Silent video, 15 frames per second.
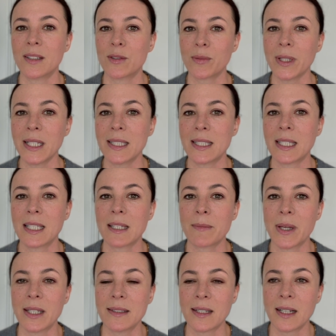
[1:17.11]
It's really taking
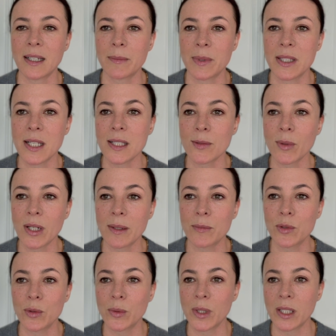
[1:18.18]
my time. And that's what I'm
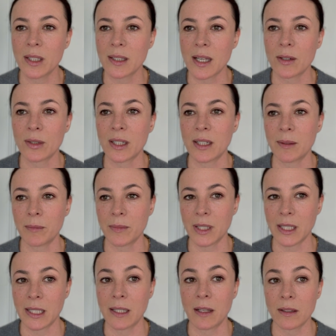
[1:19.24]
doing now that I'm
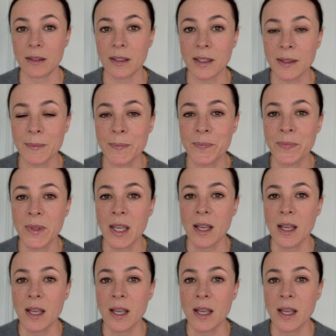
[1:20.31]
in London.